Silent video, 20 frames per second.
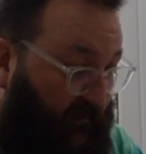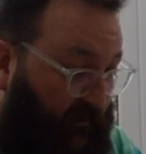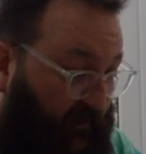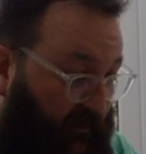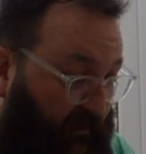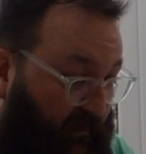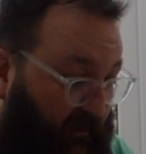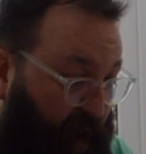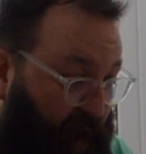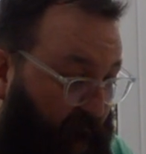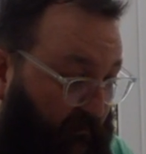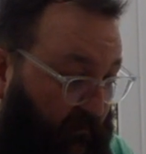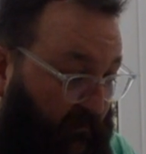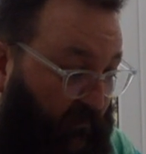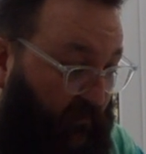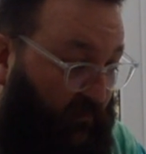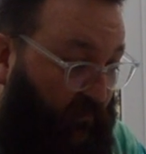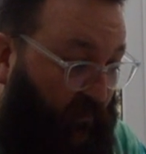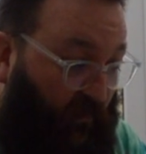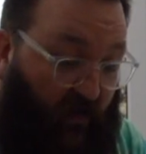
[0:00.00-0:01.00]

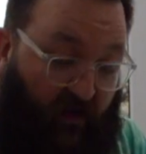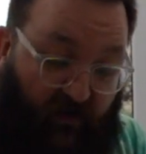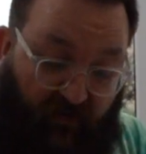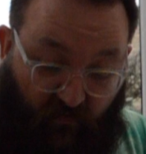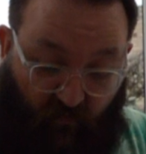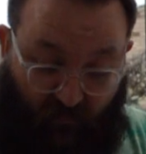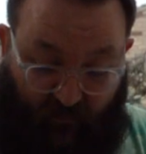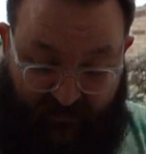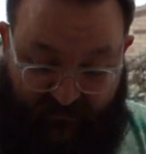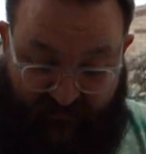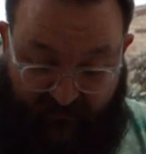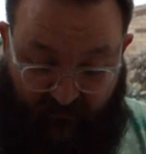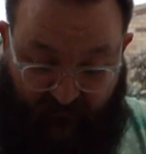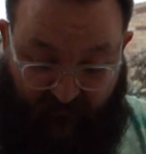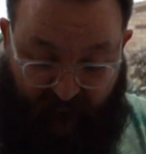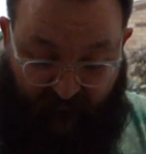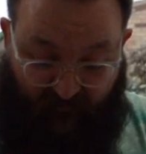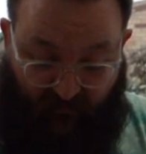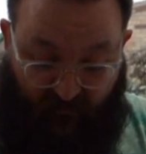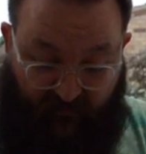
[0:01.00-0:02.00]
or I always look
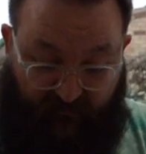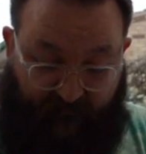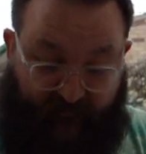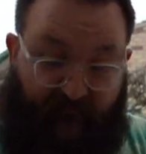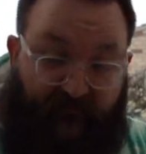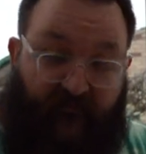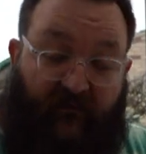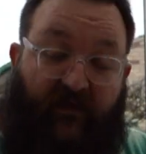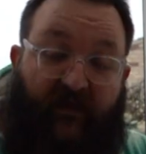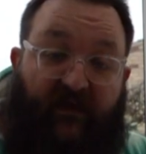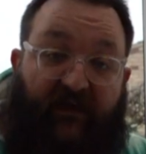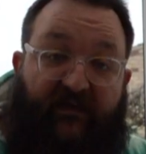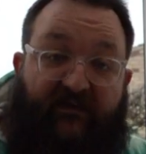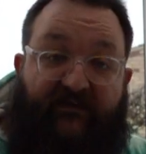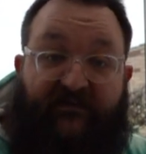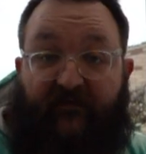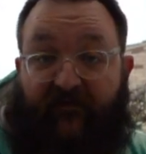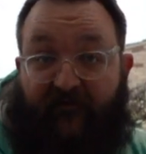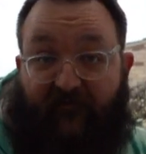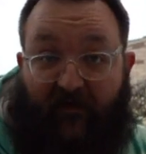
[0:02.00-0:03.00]
for,
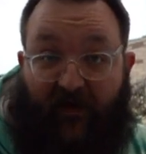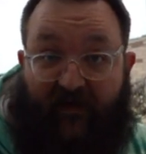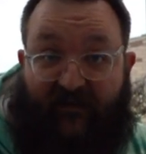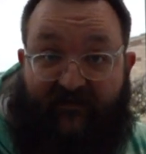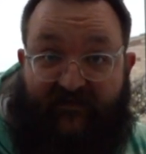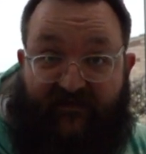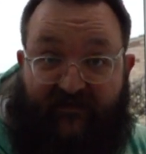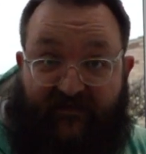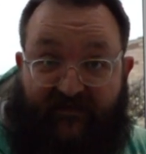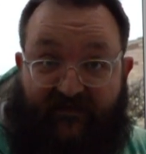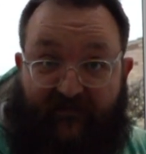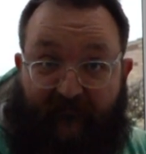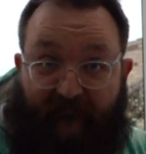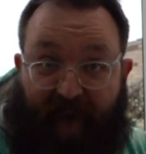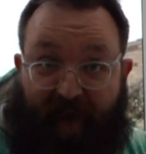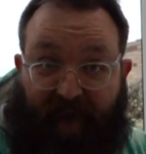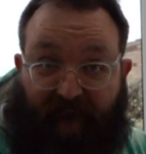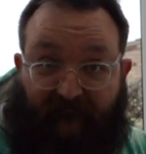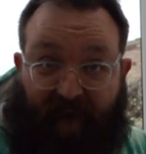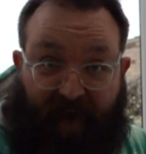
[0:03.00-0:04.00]
is the frets
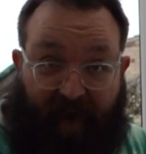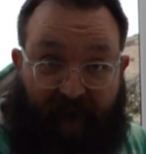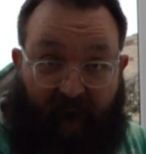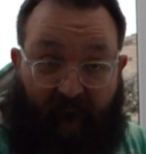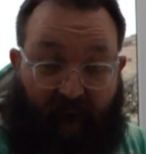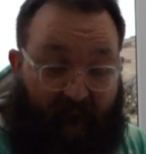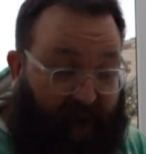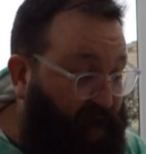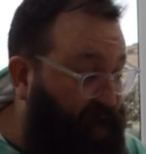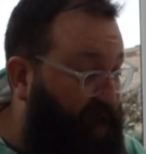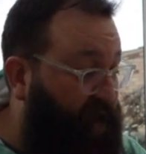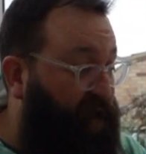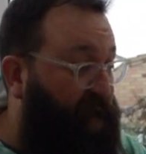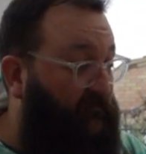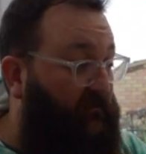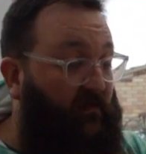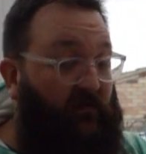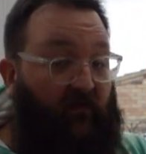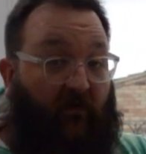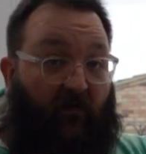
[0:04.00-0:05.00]

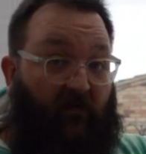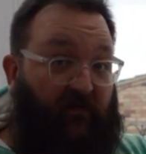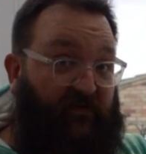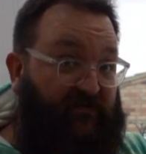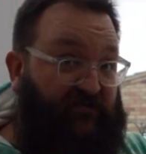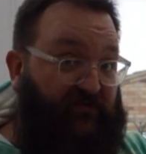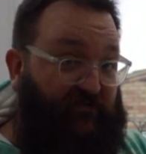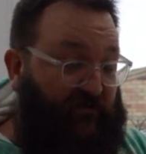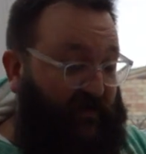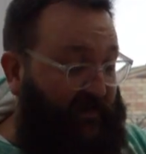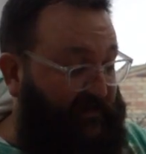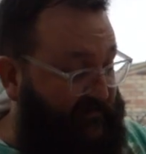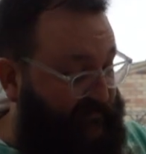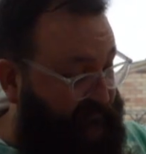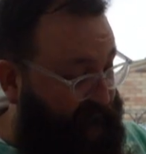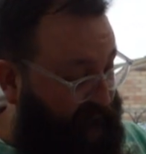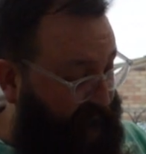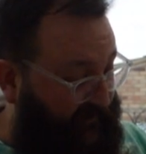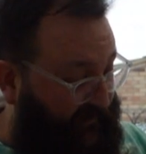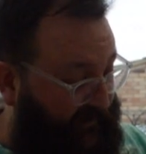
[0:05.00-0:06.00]
on a
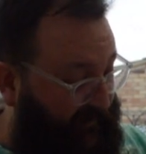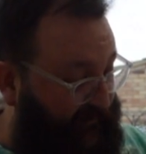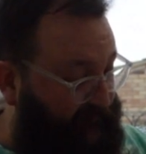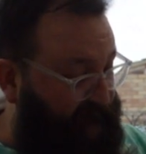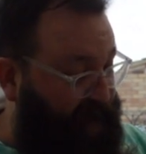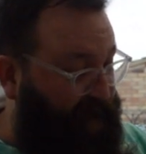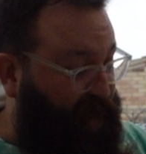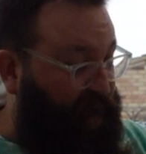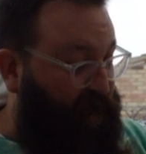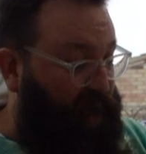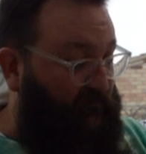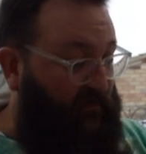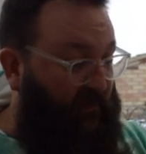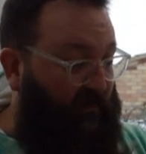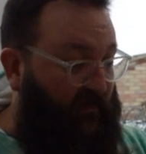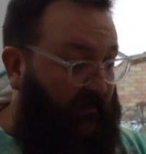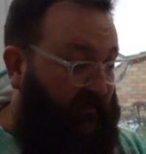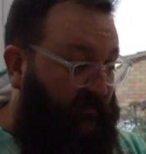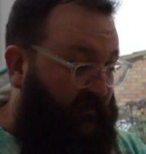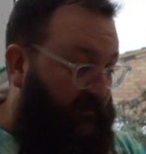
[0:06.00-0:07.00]
Strat, okay?
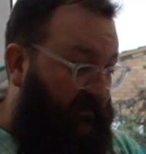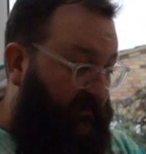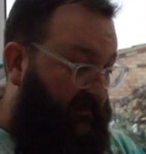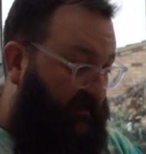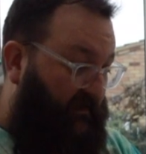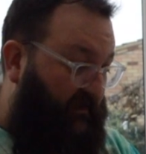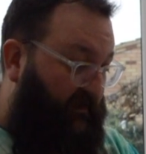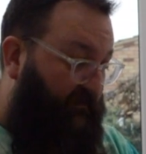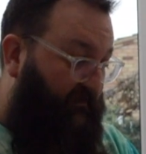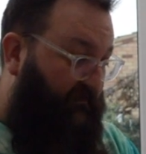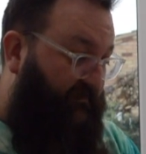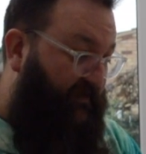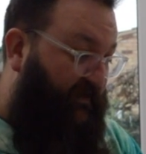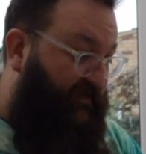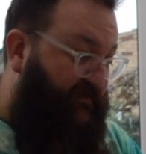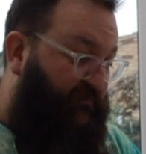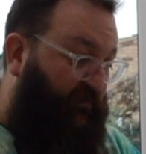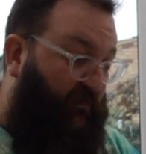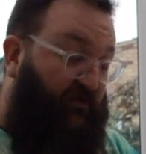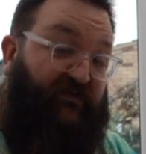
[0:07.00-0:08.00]

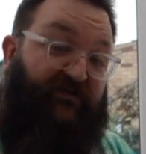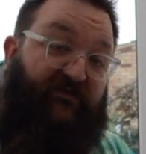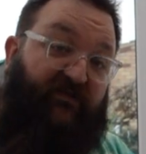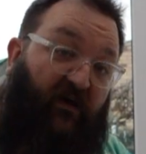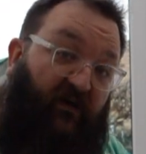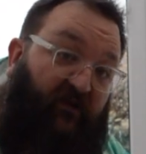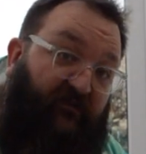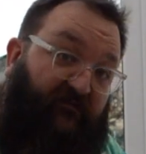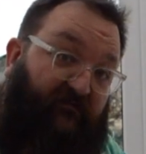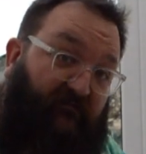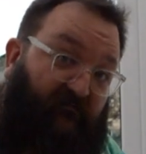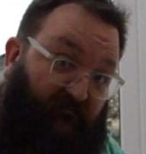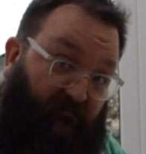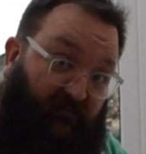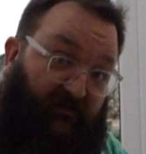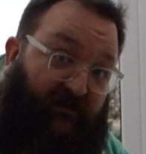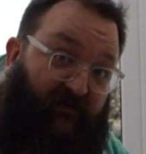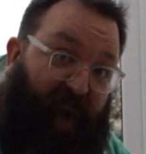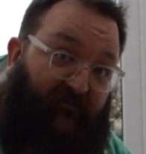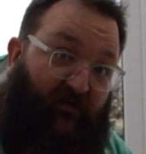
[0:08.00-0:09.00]
These ones, I'll
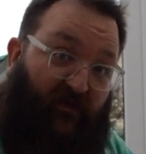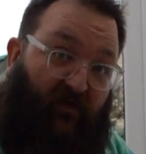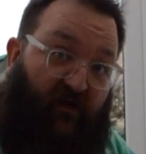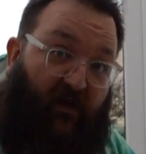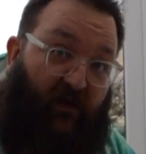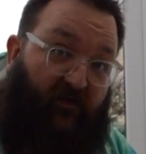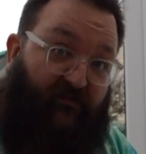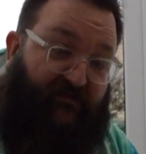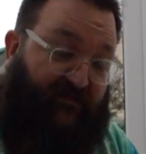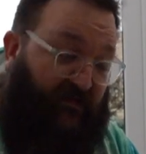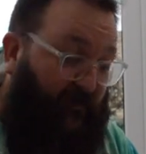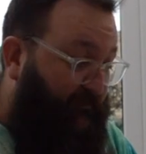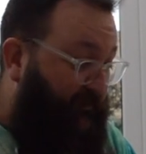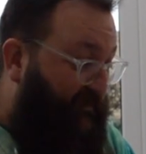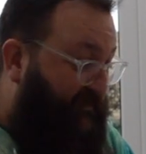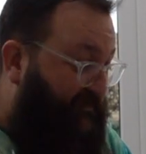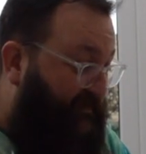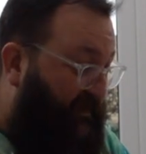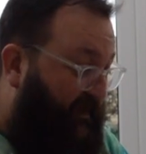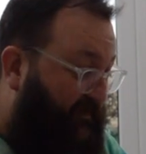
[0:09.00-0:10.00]
give you a close-up in
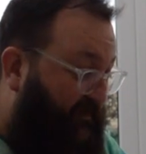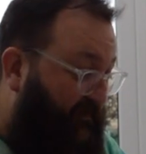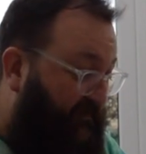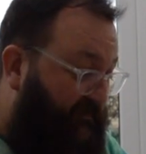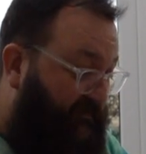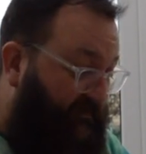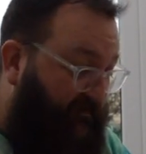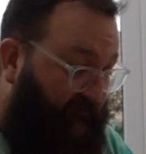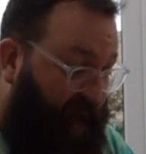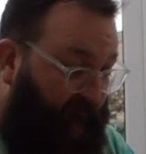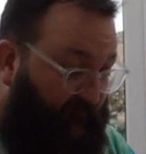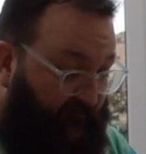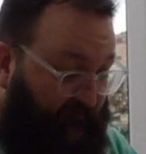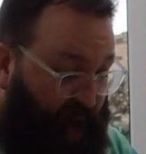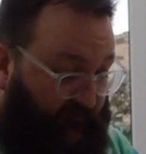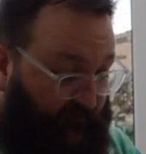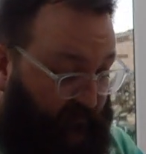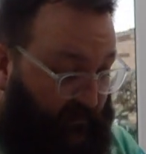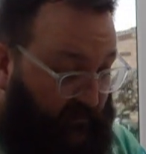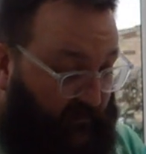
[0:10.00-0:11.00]
a second,
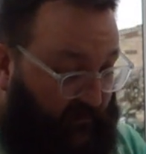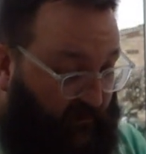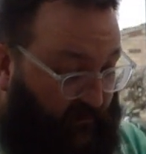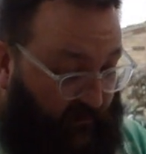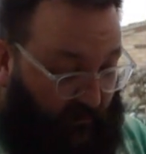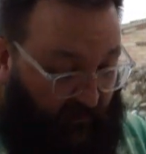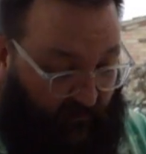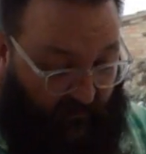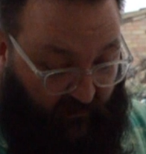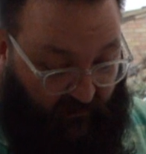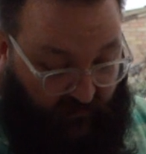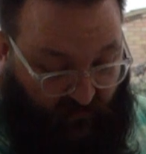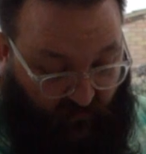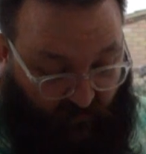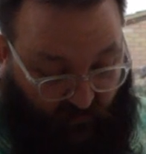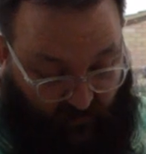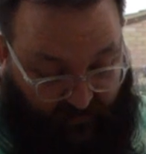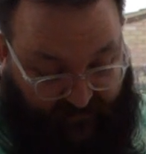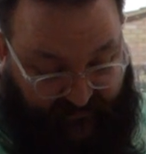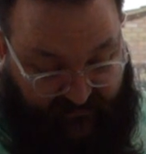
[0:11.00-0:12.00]
are
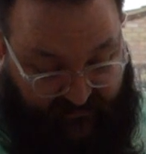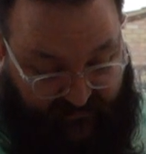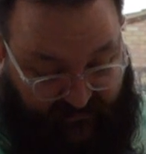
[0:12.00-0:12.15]
quite